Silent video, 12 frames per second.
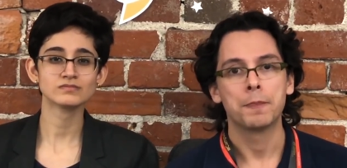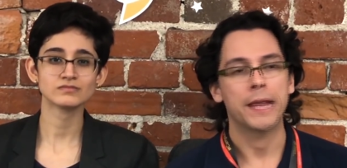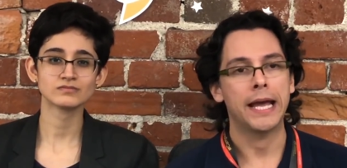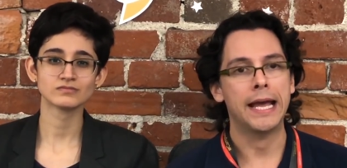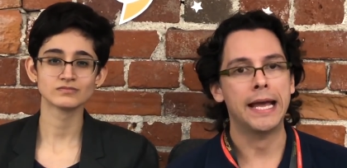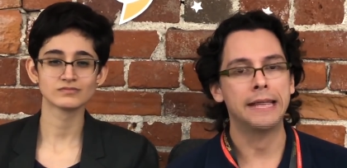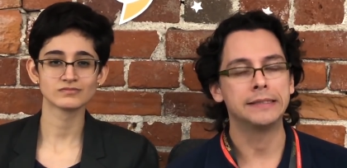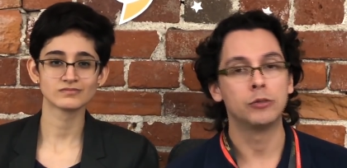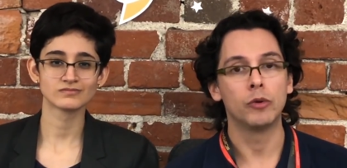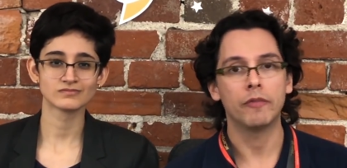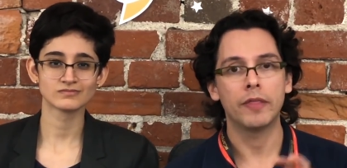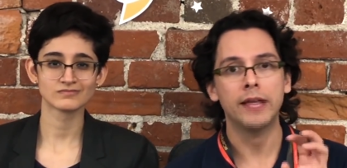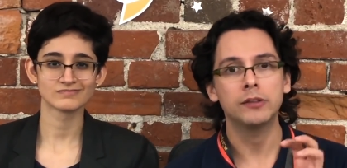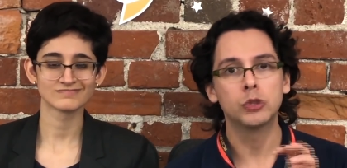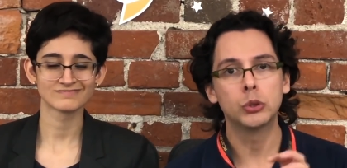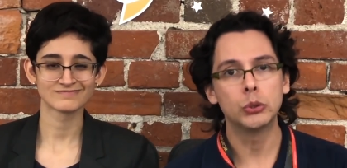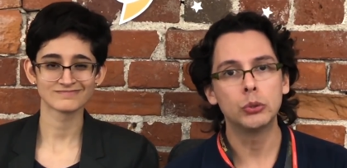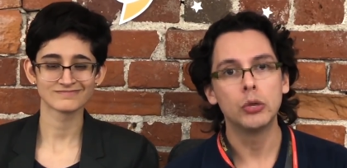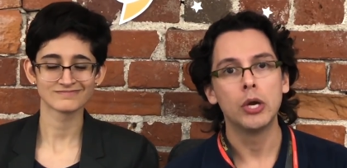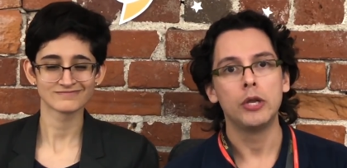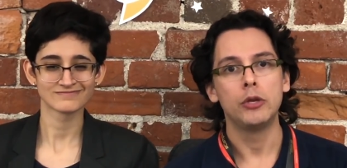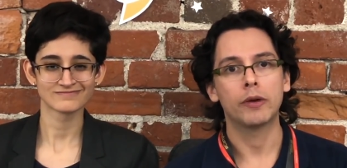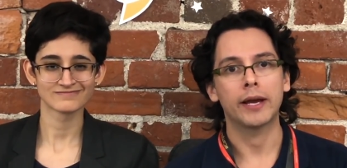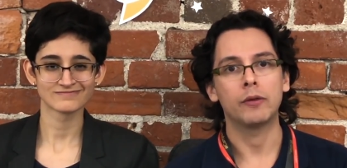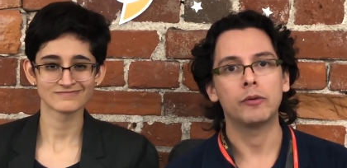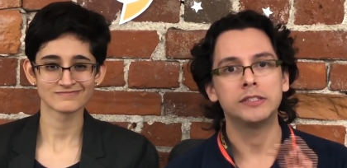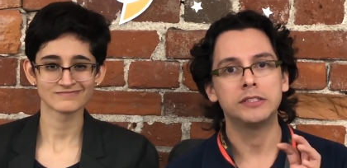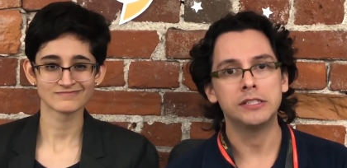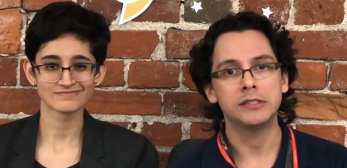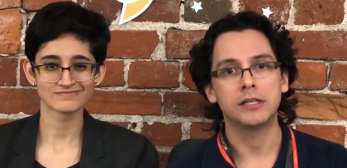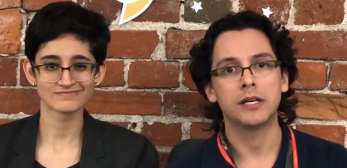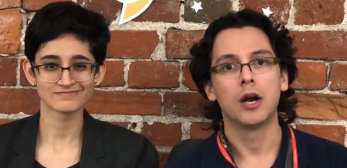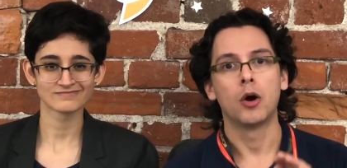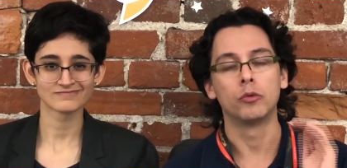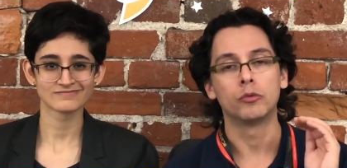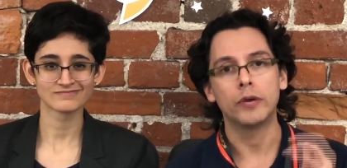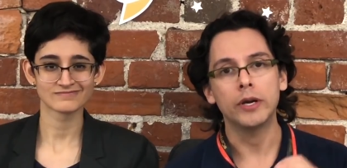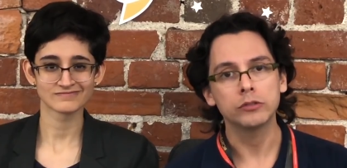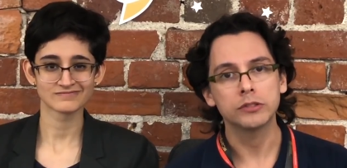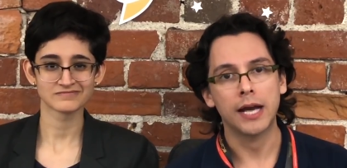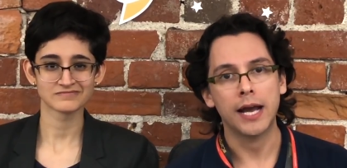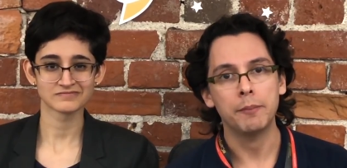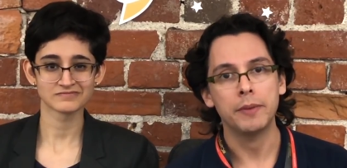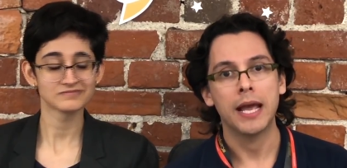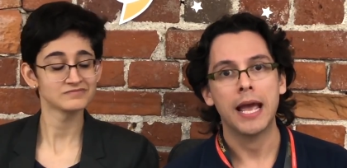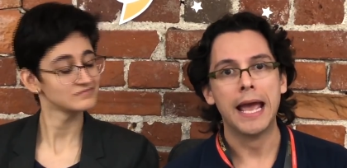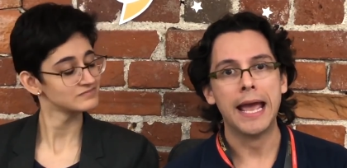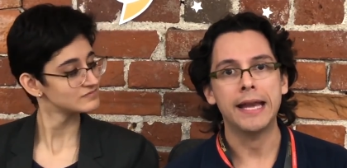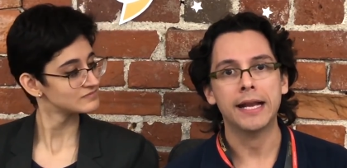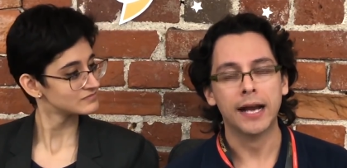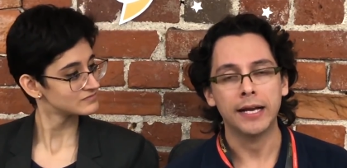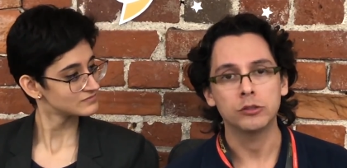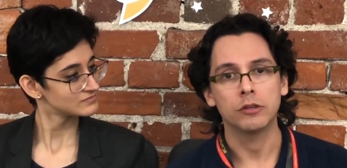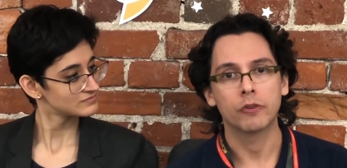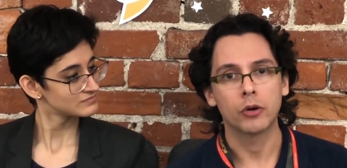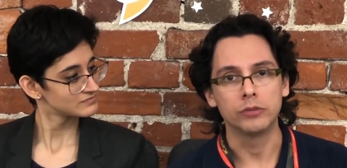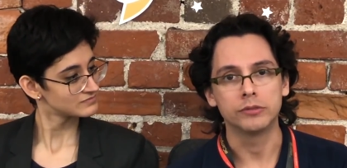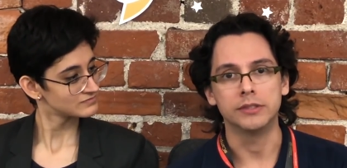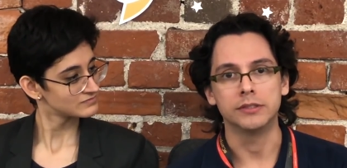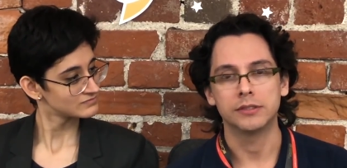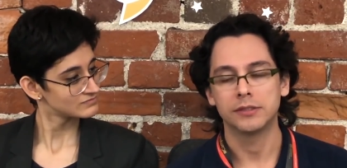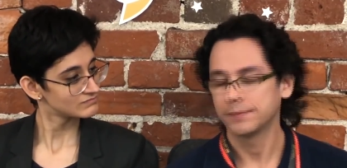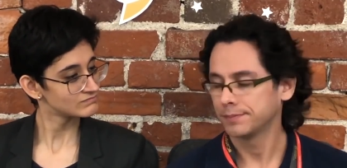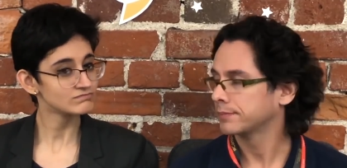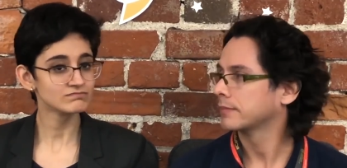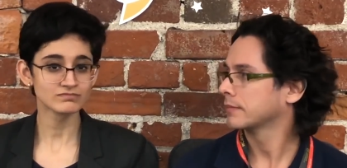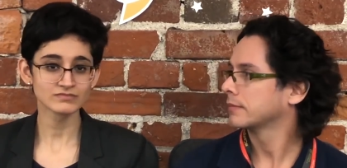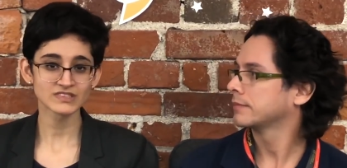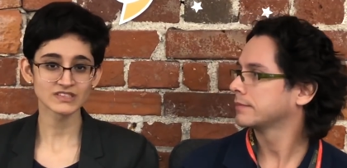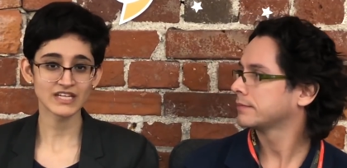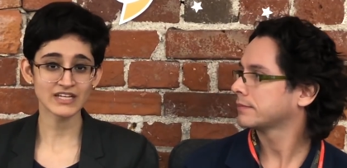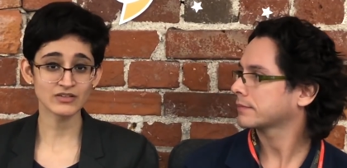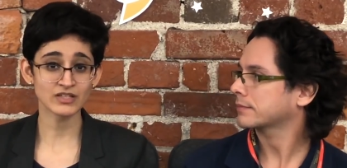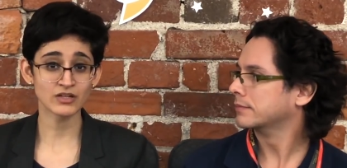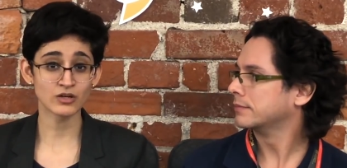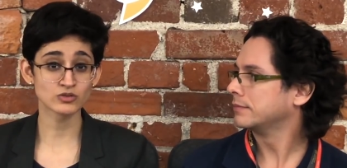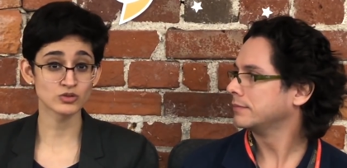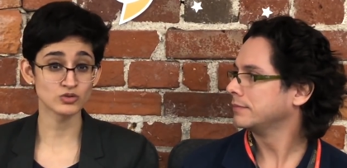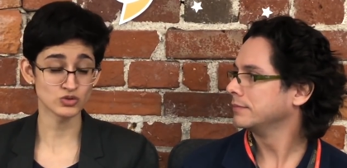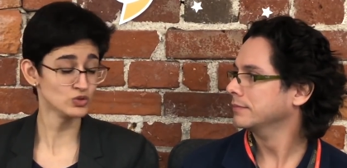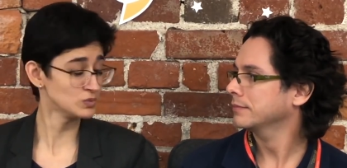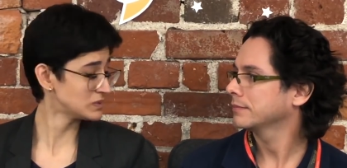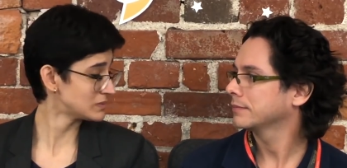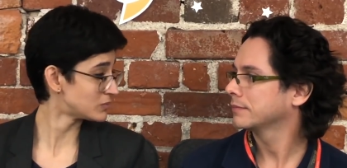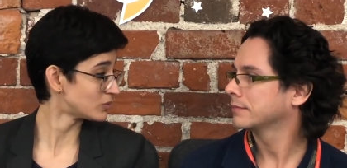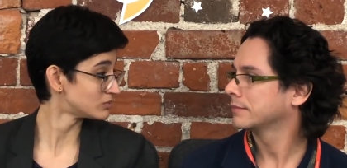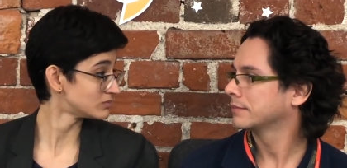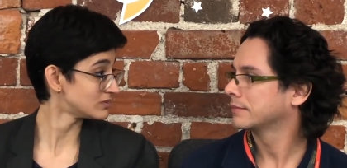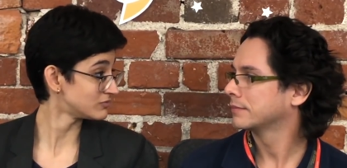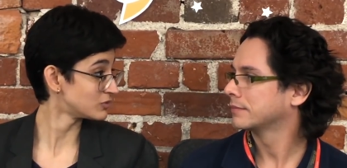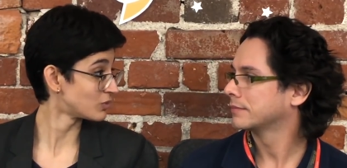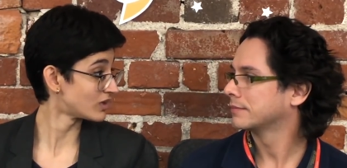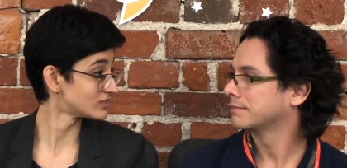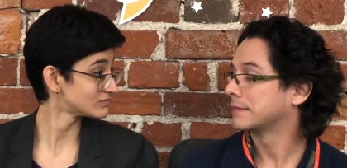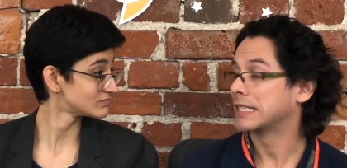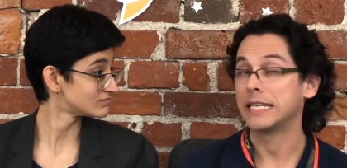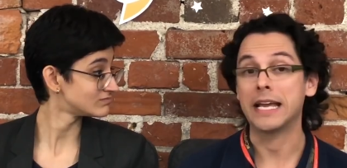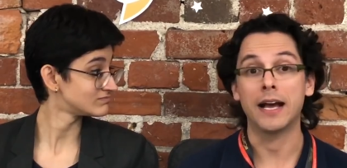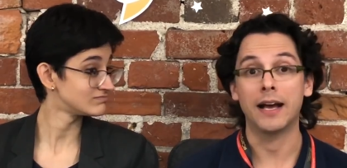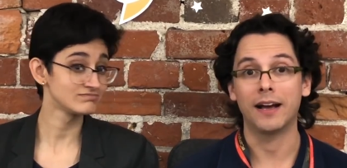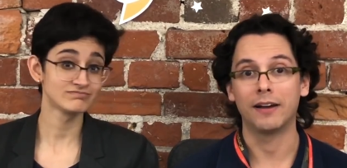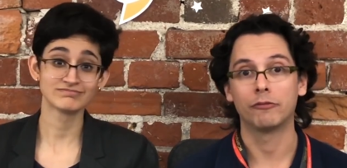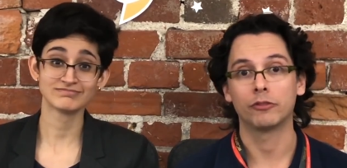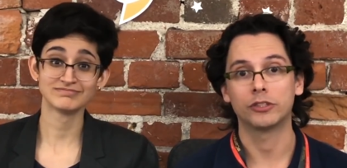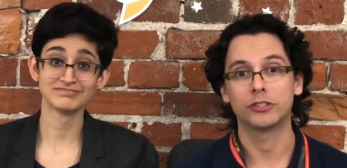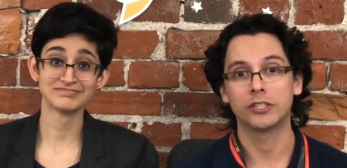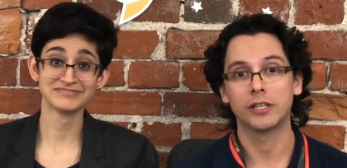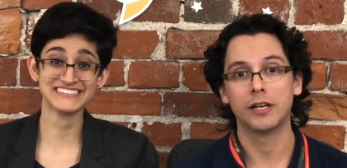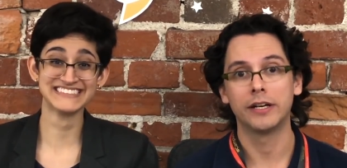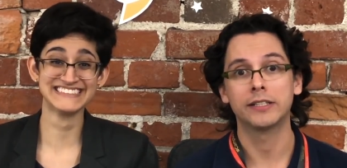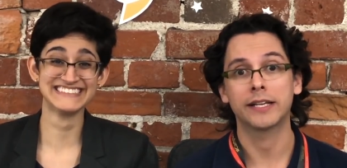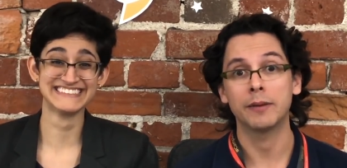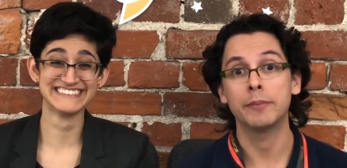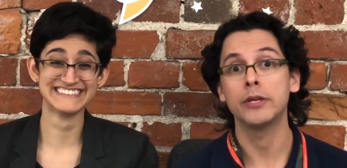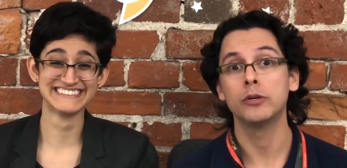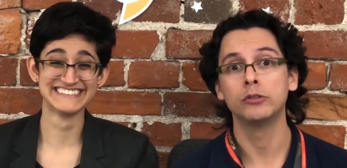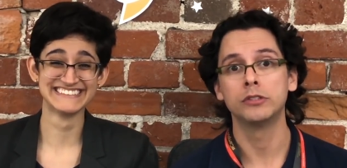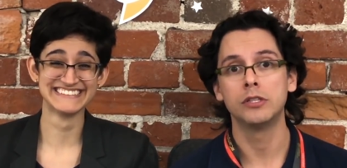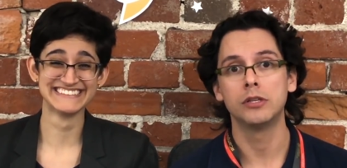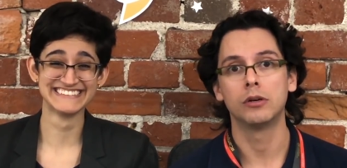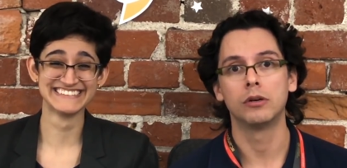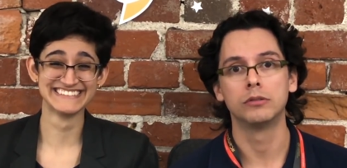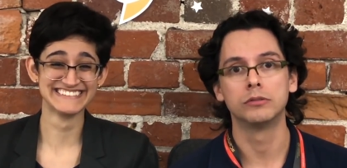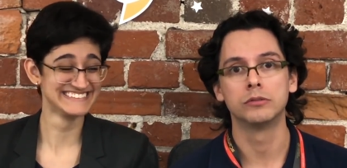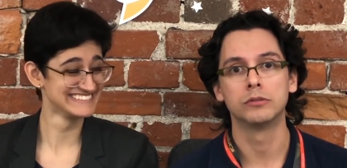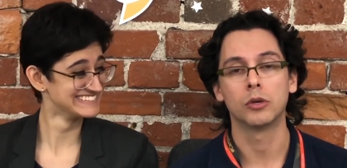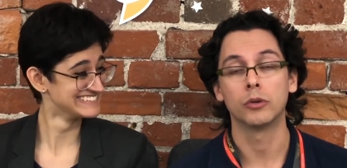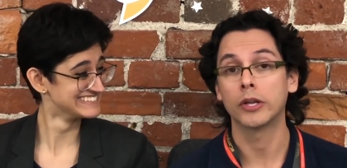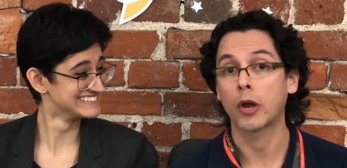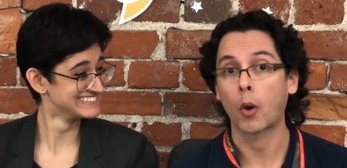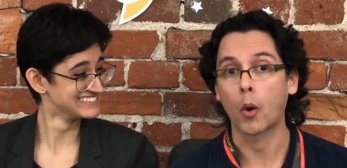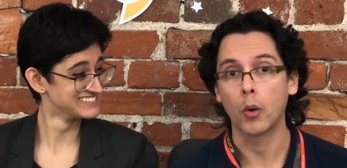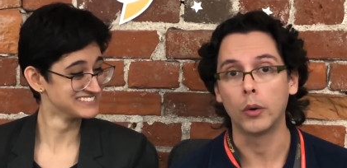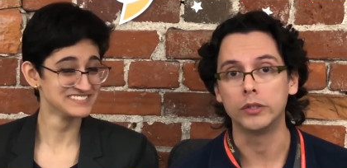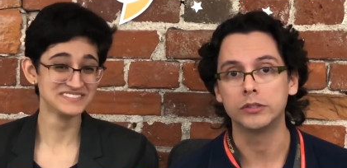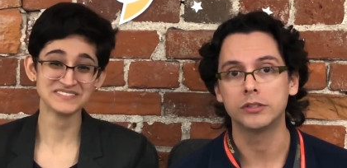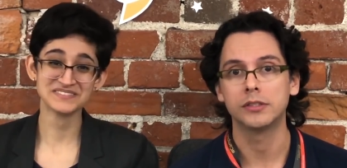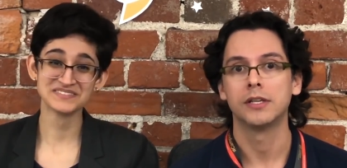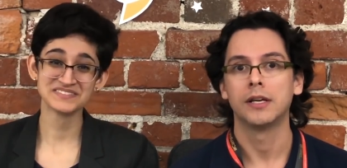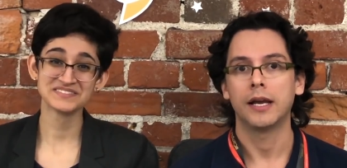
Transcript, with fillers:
Speaker 1: and with that tool, you can register on real time any kind of content.
Speaker 2: And you can also sue people if you want.
Speaker 1: Yeah, for sure. It can be used on, on the court.